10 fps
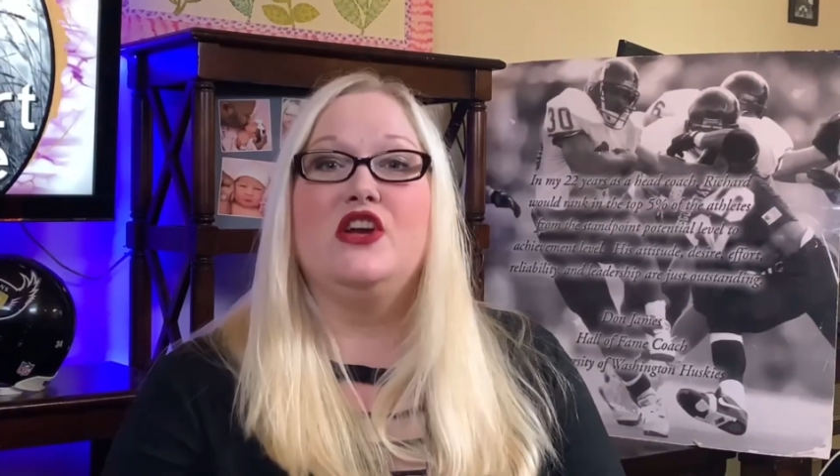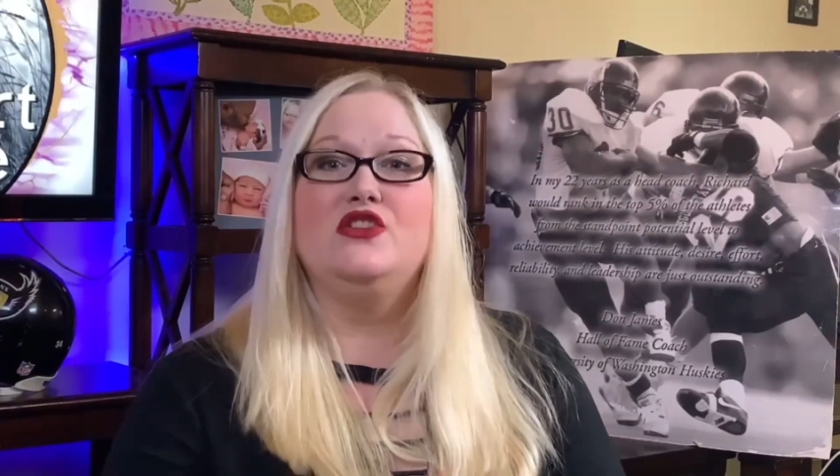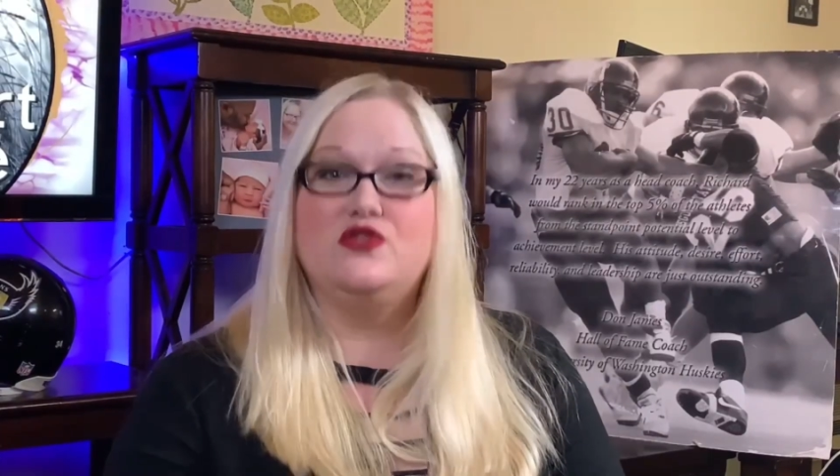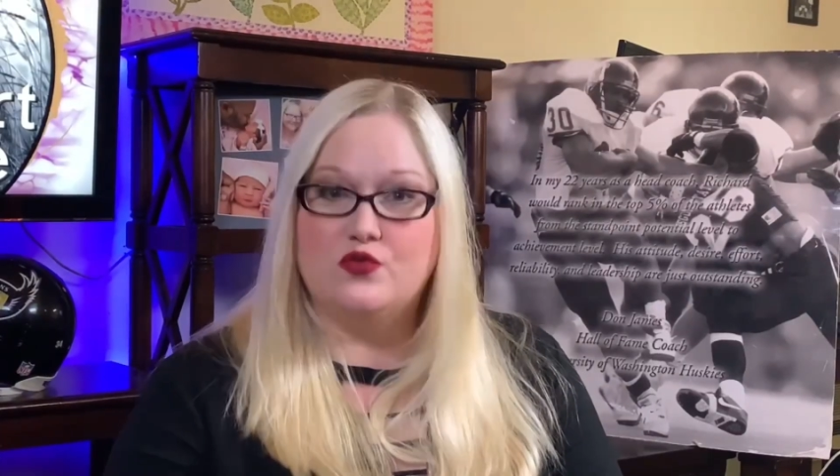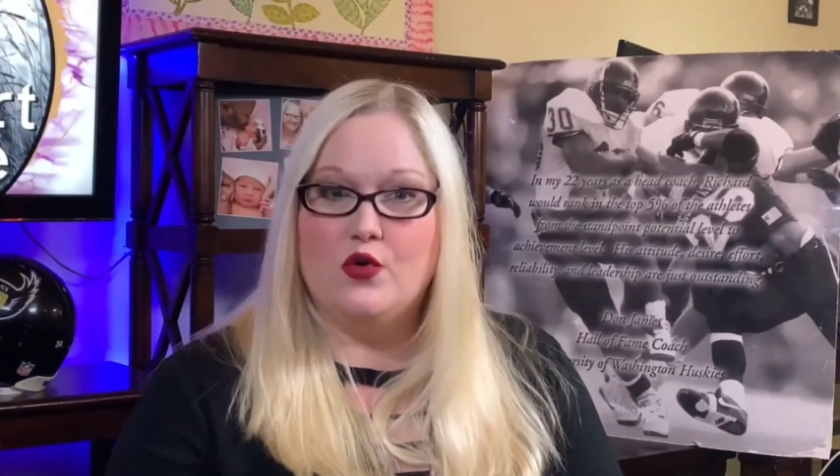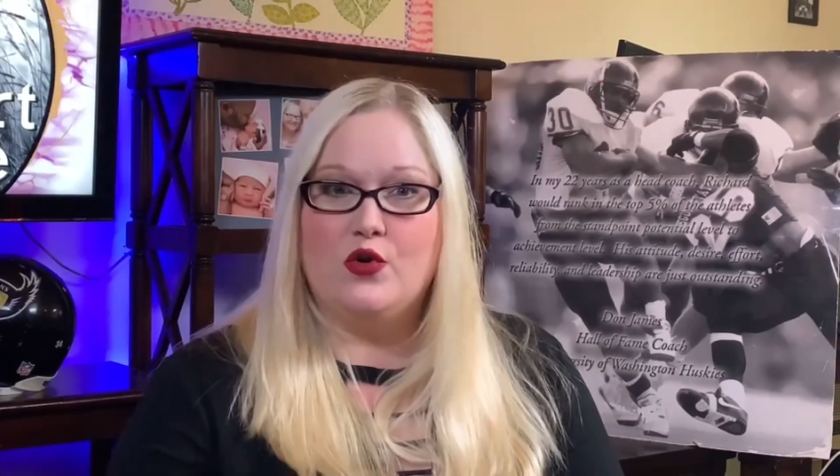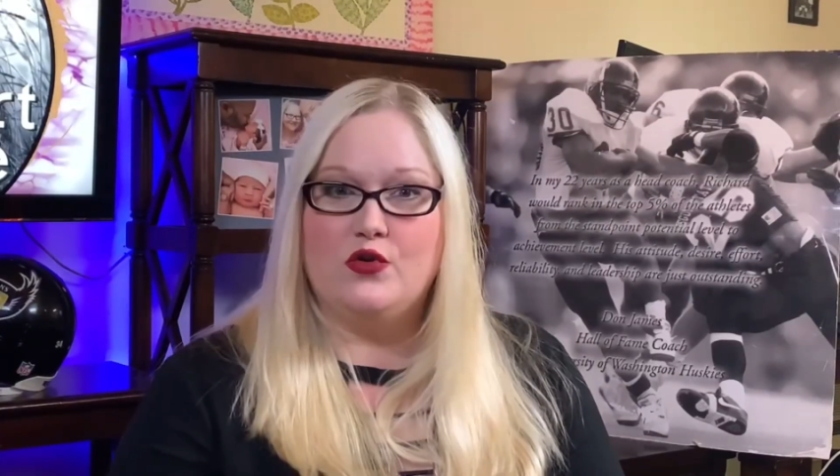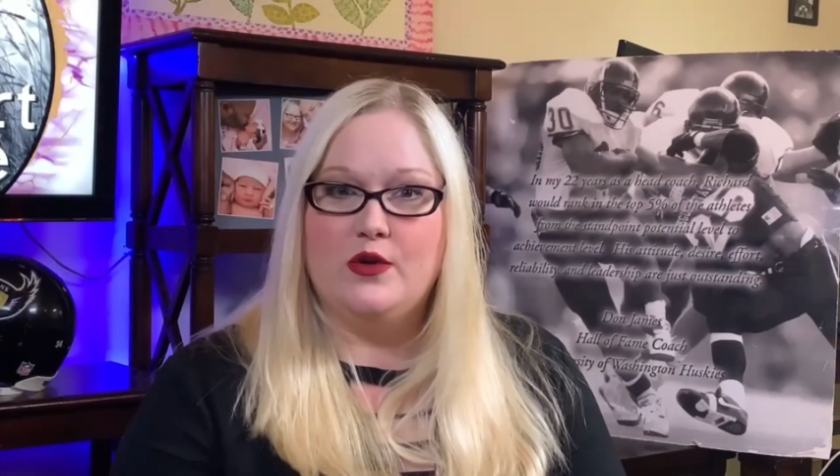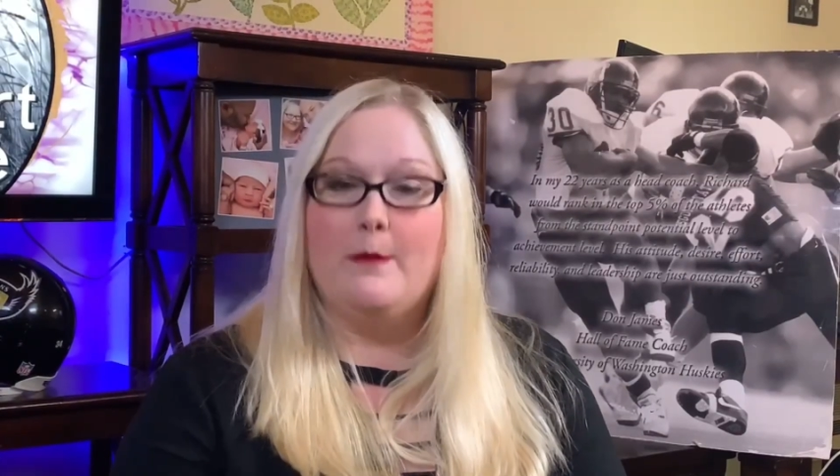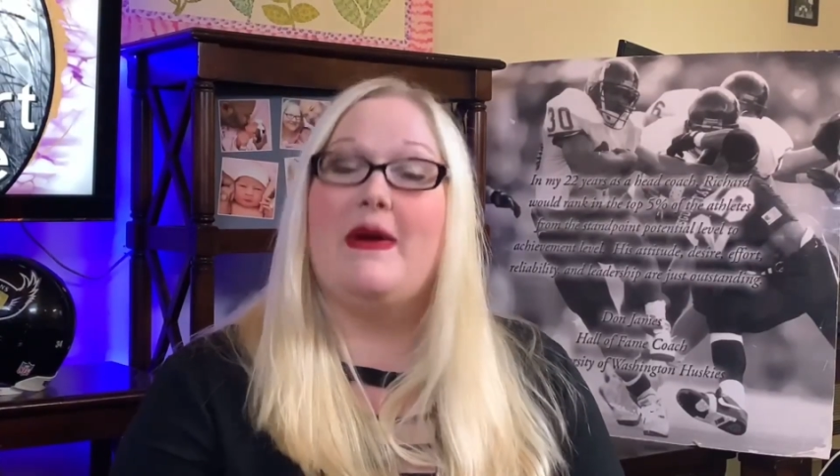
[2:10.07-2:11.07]

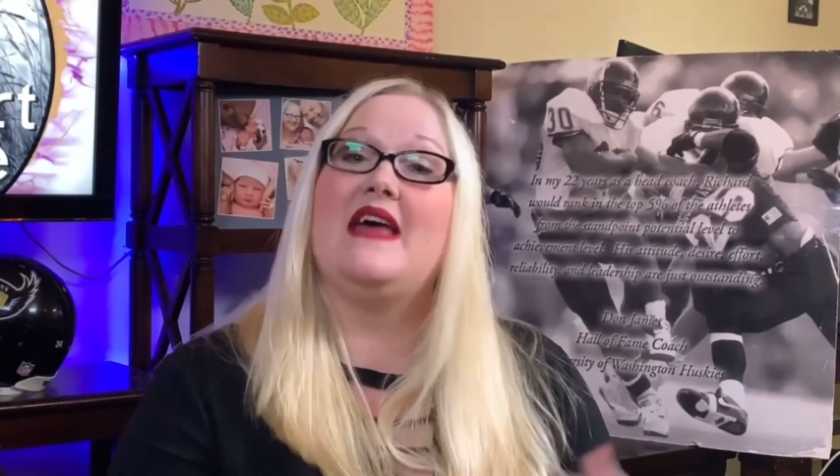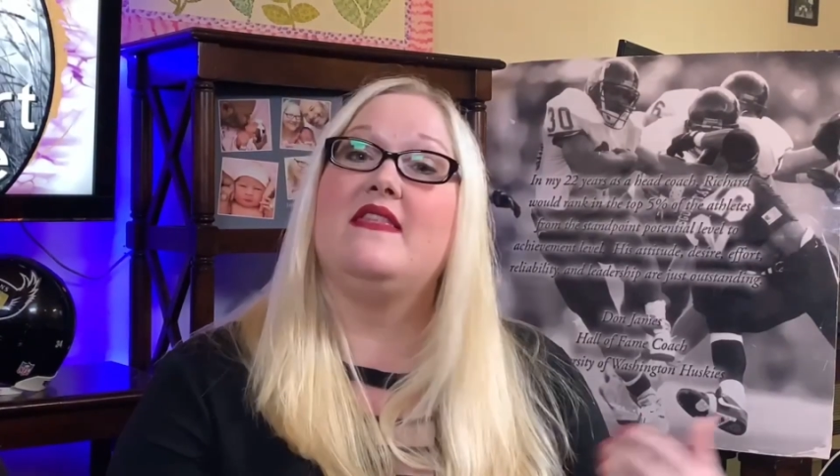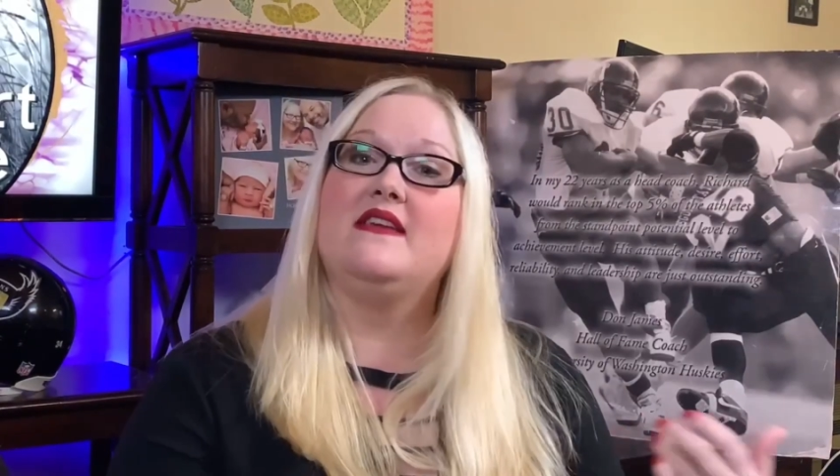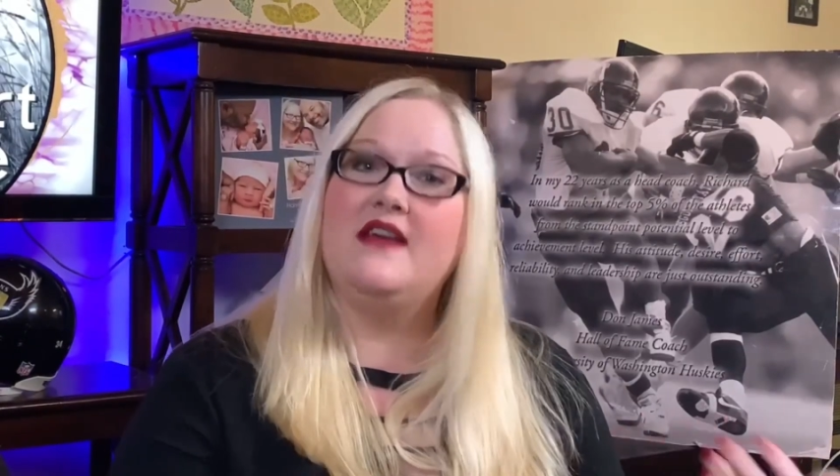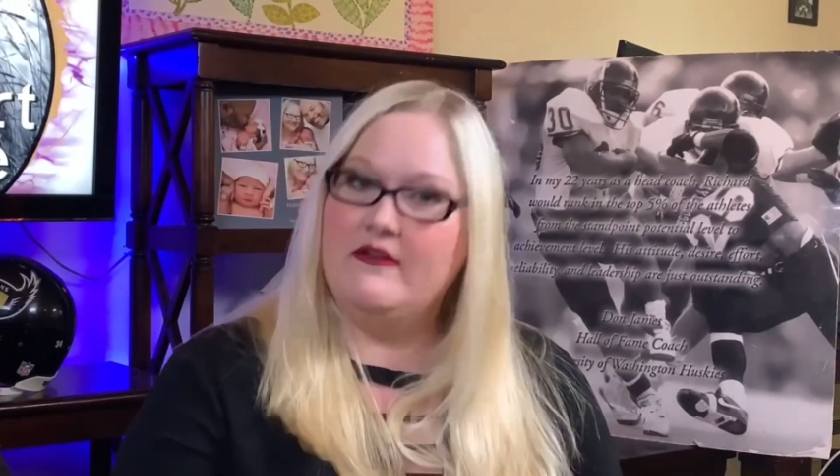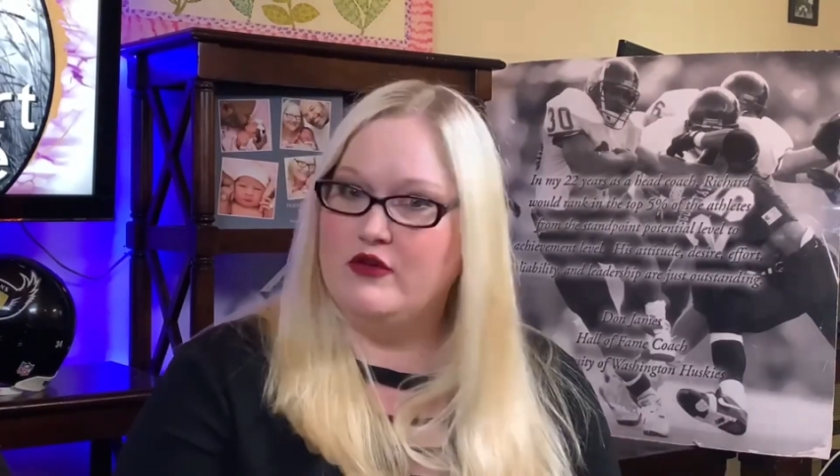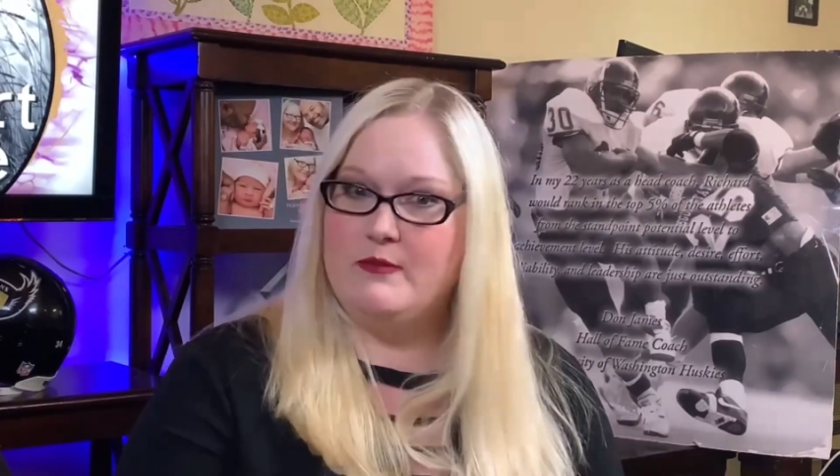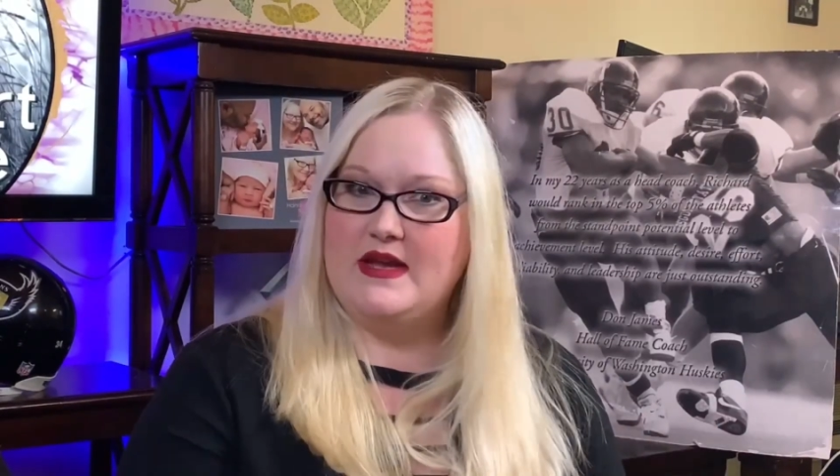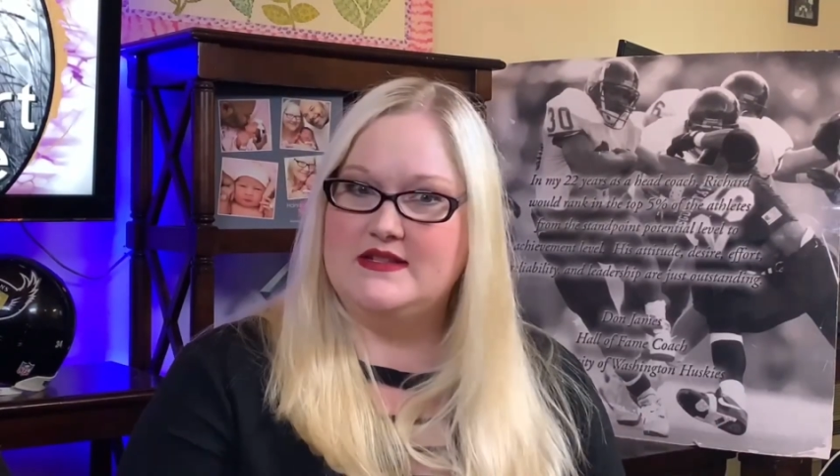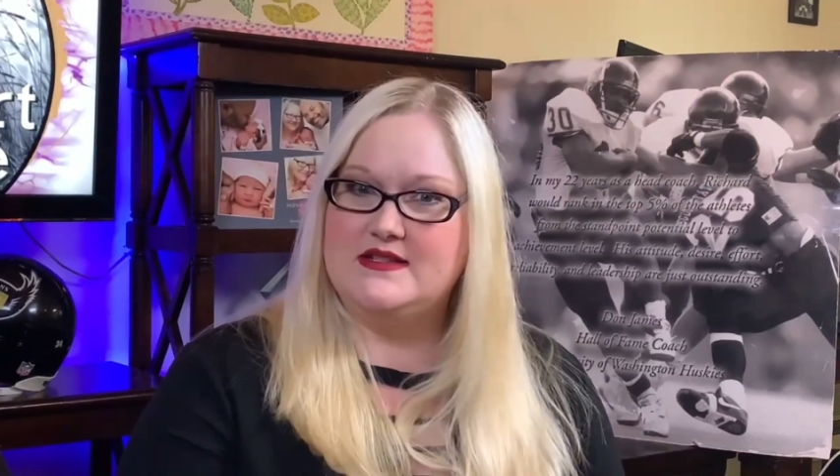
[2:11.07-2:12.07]
controlled by the
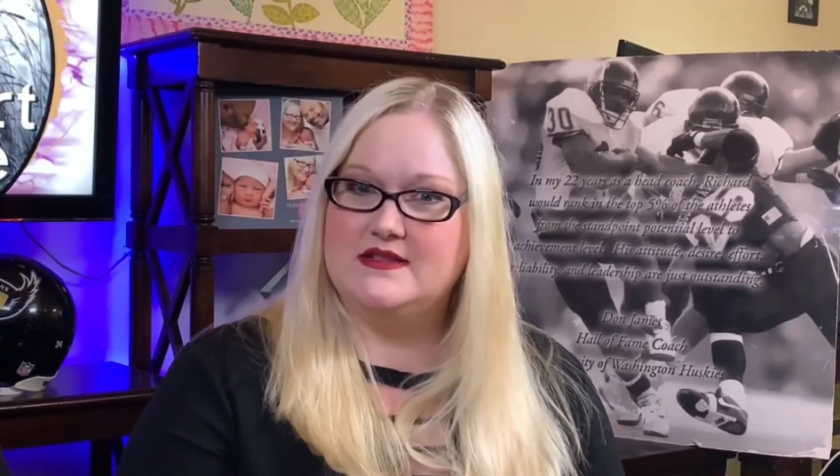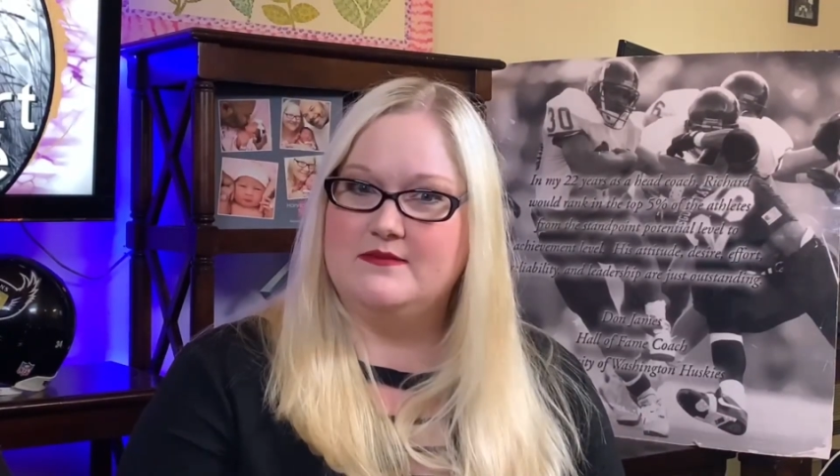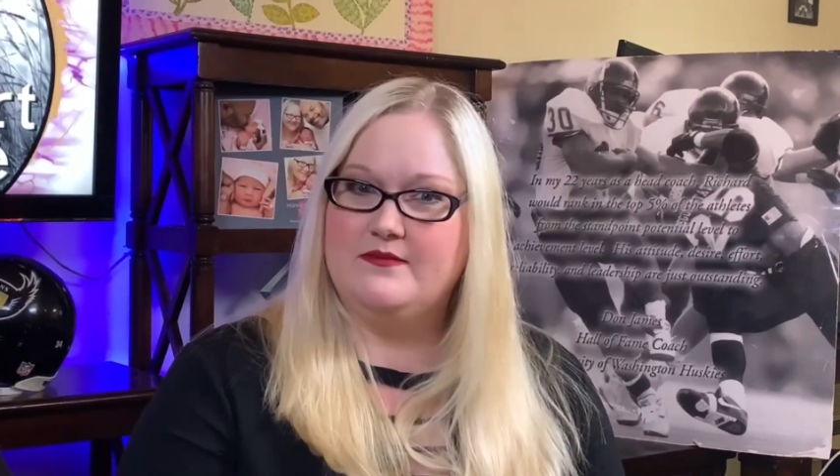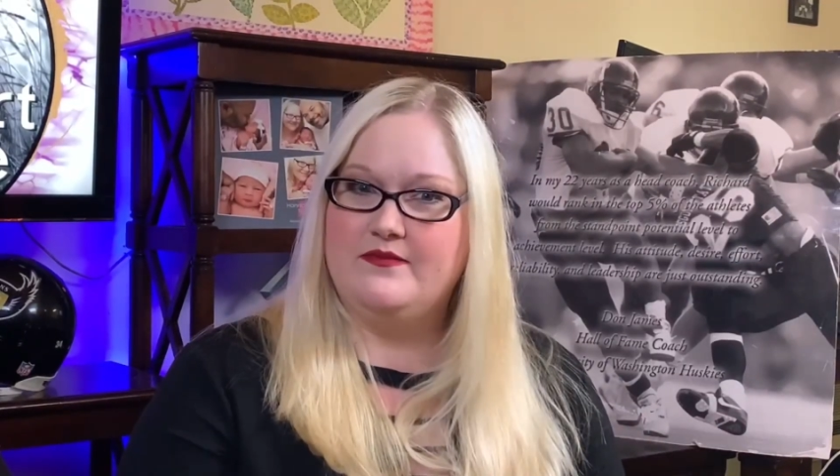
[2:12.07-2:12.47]
government.